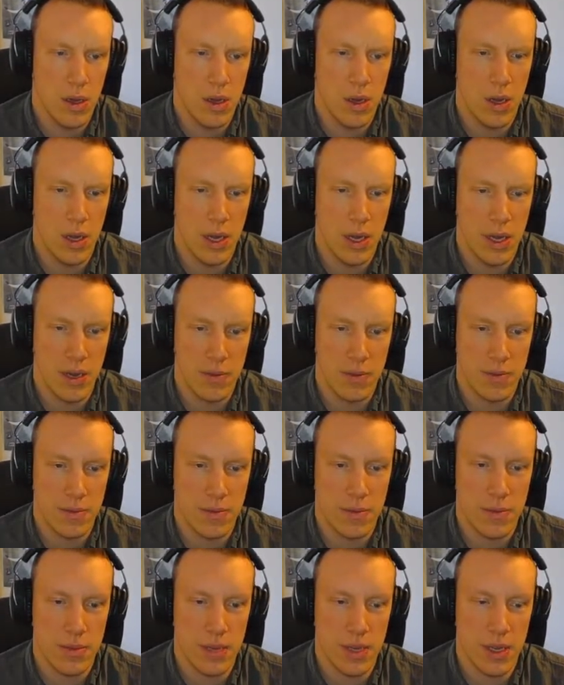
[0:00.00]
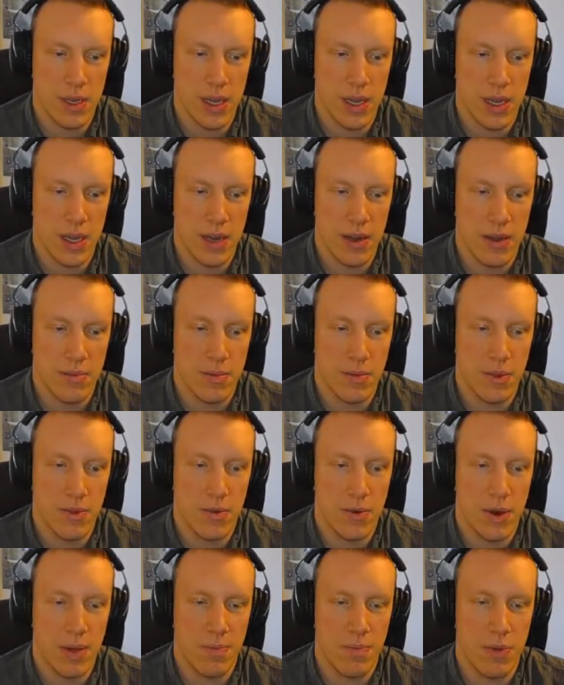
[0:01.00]
Ah! Item.
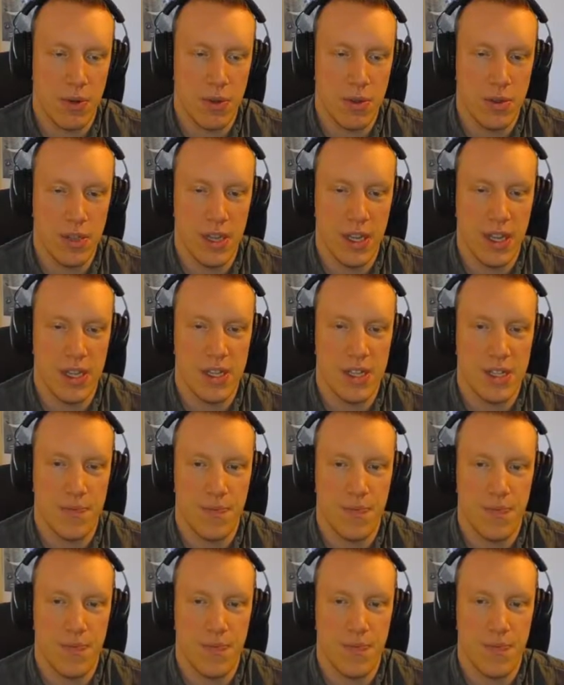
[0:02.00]
Great ball. Nice.